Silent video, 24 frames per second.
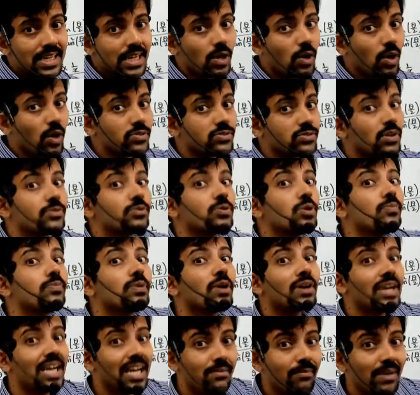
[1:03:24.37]
Cos of 2
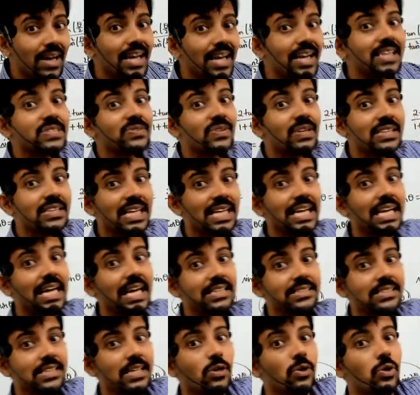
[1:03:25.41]
power n minus 1 theta
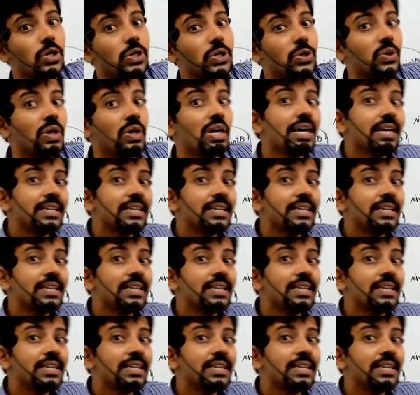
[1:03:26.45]
is equal to